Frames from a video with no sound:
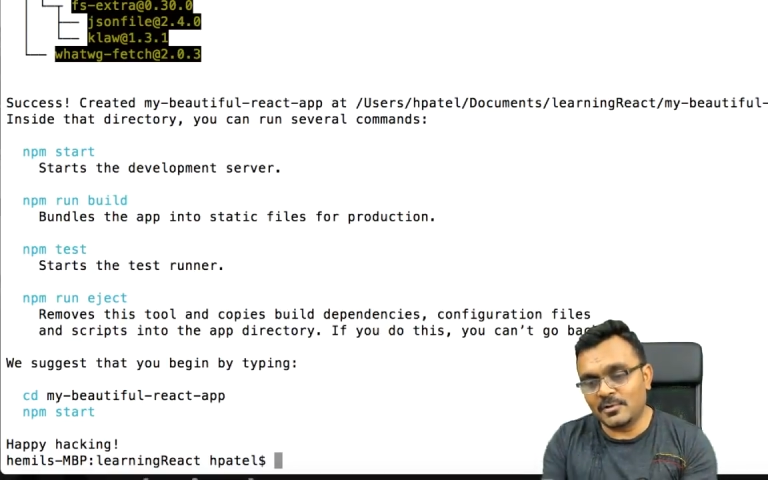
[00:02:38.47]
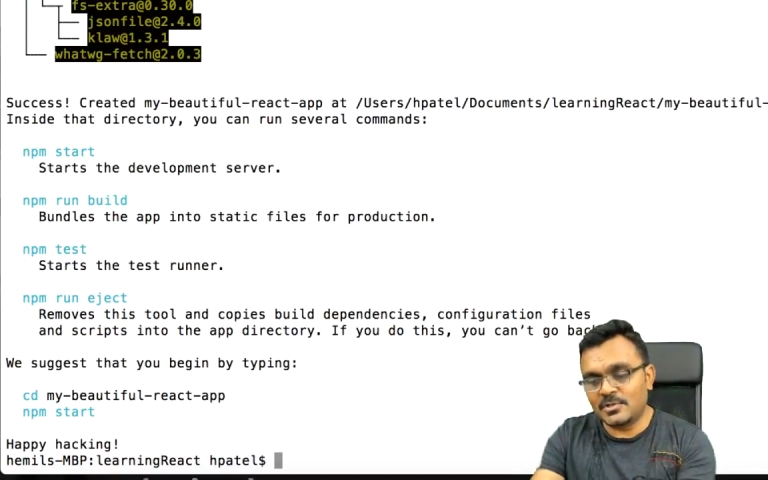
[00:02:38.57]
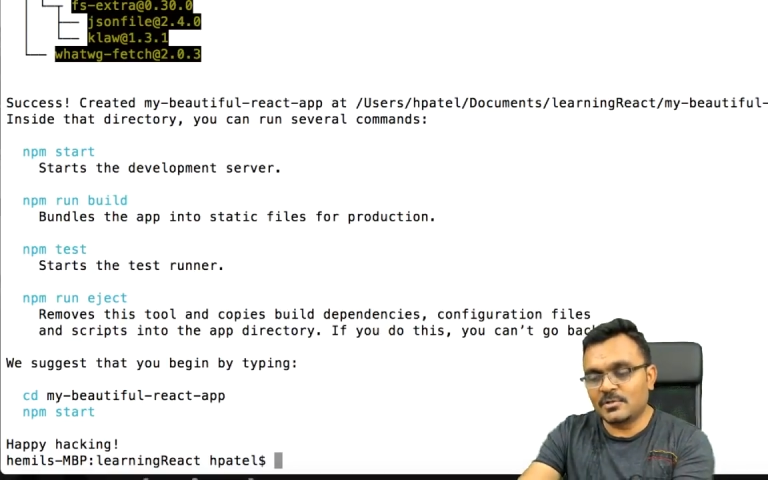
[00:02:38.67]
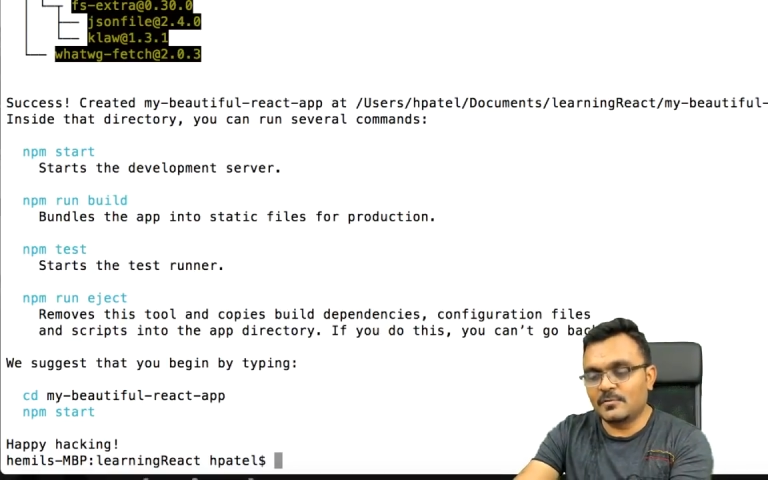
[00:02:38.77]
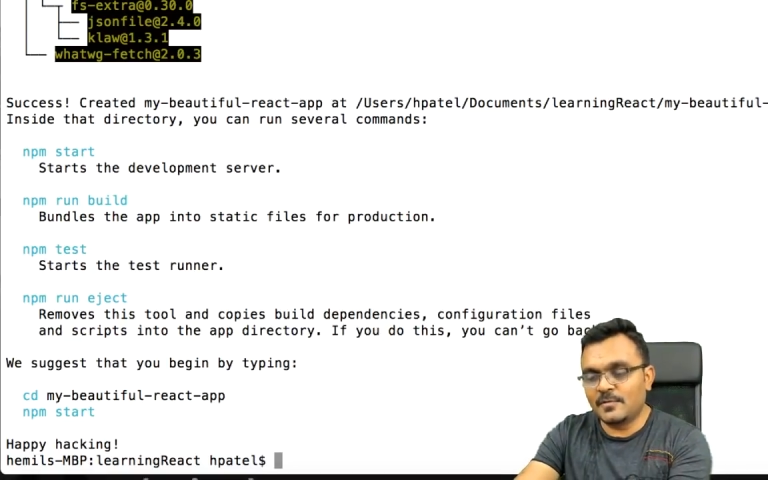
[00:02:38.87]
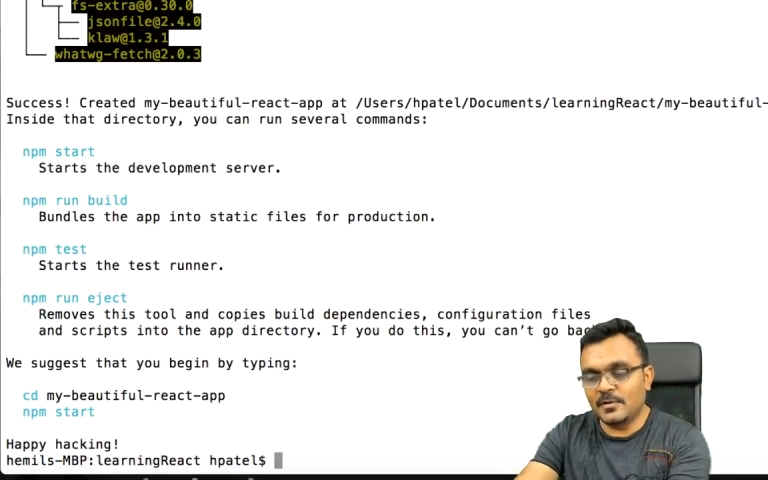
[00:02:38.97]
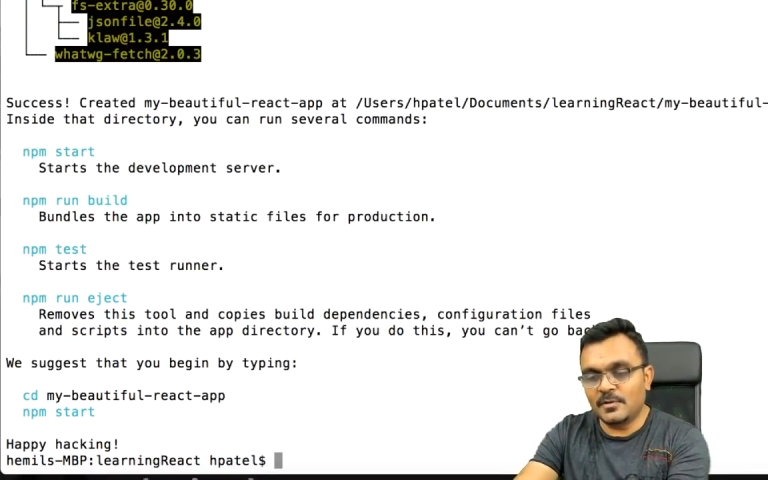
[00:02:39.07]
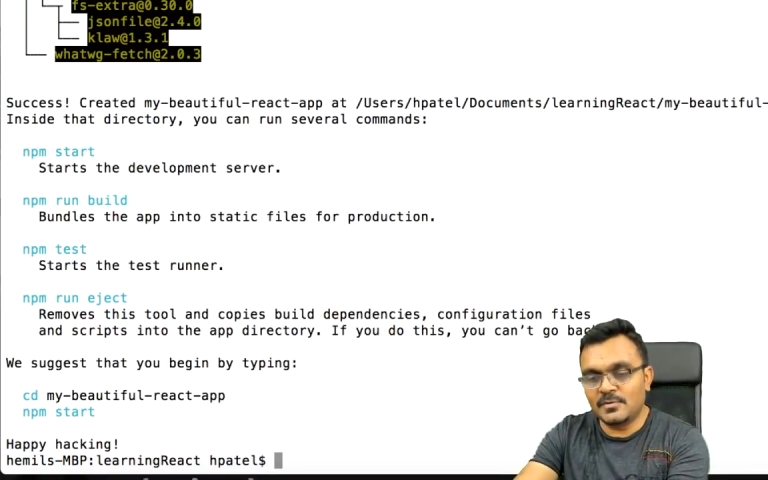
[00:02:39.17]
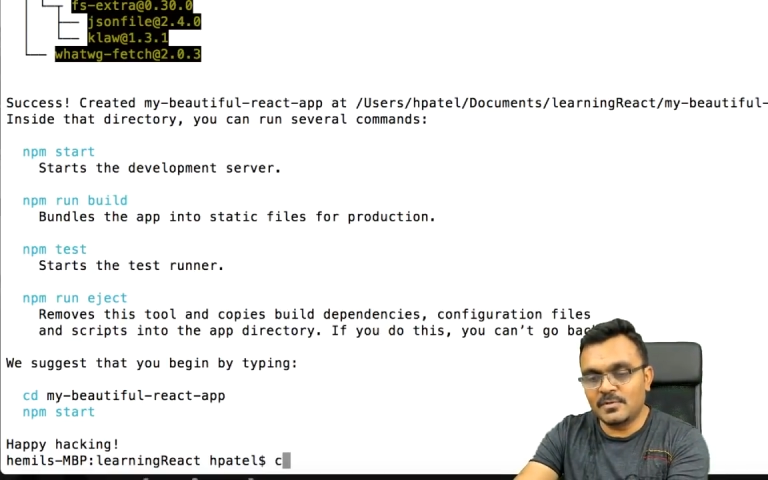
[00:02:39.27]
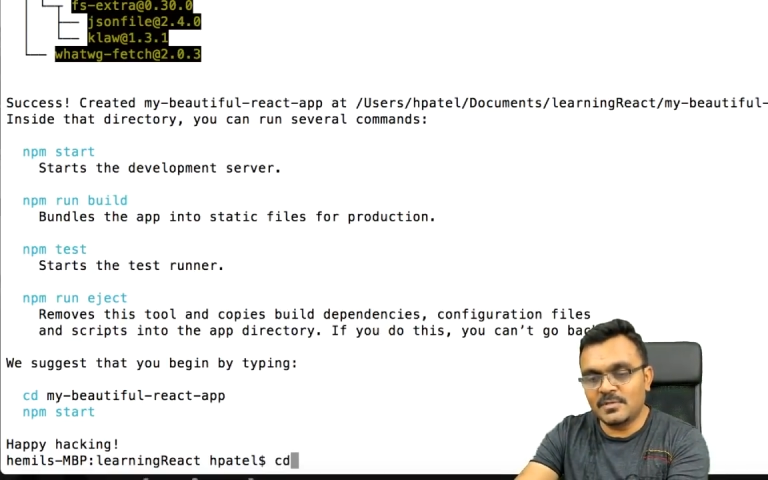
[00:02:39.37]
So if you do
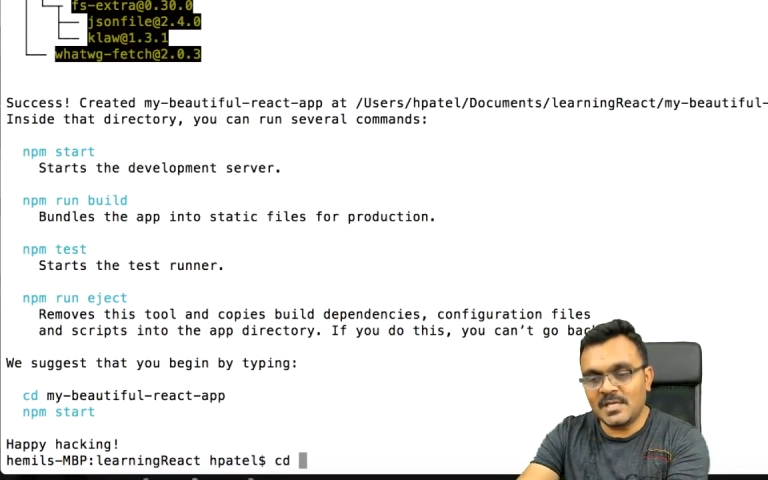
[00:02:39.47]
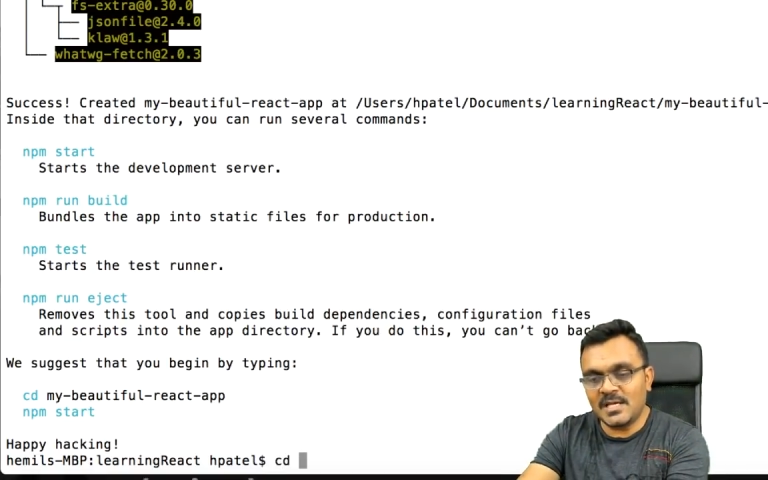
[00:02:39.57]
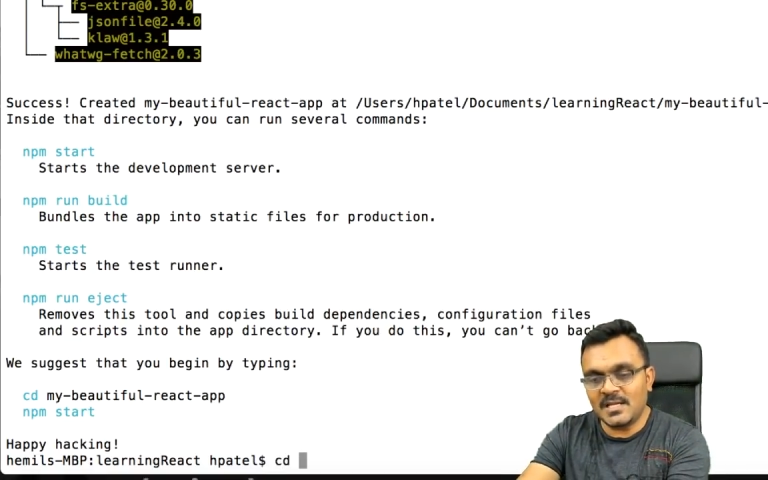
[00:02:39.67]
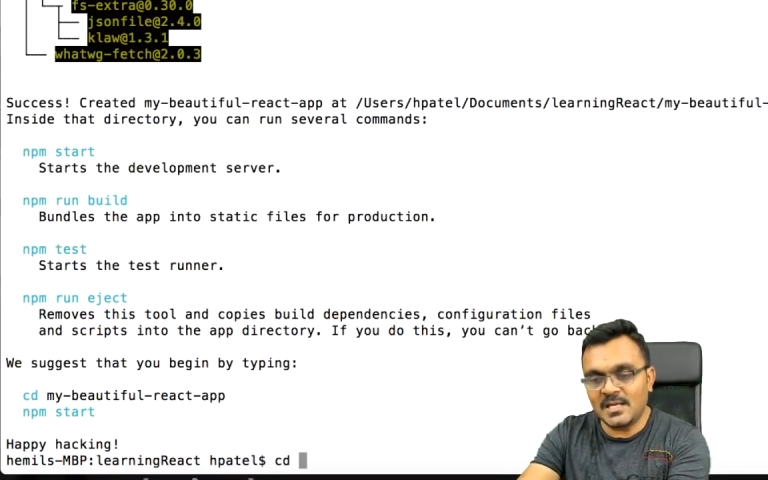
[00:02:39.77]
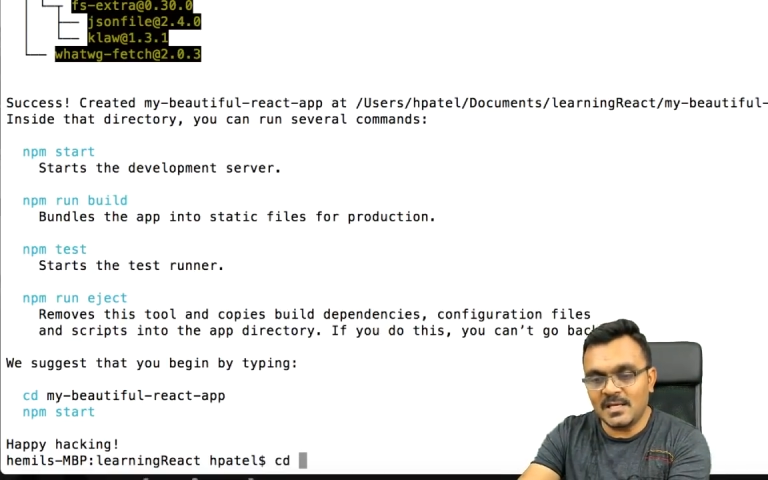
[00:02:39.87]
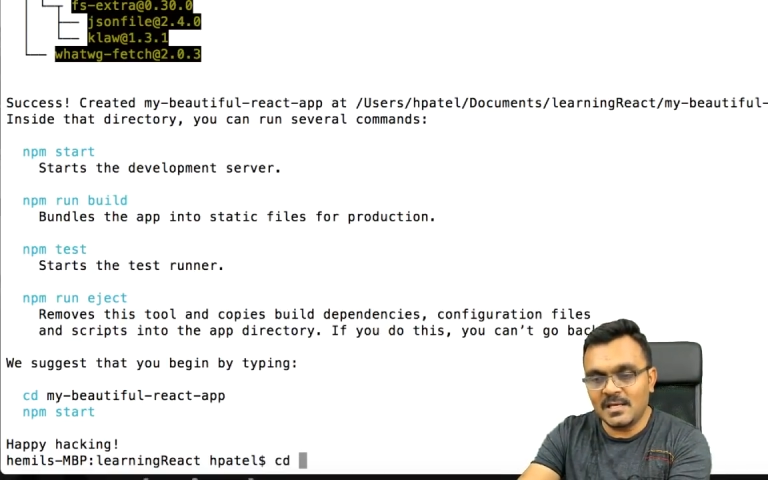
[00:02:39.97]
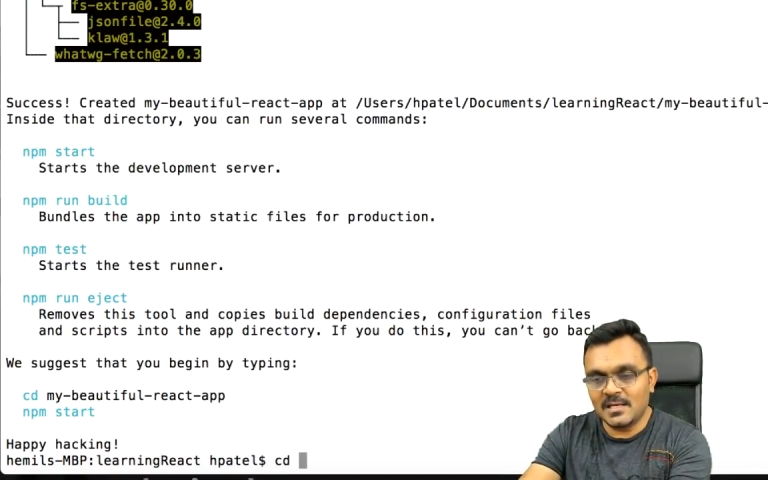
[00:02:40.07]
cd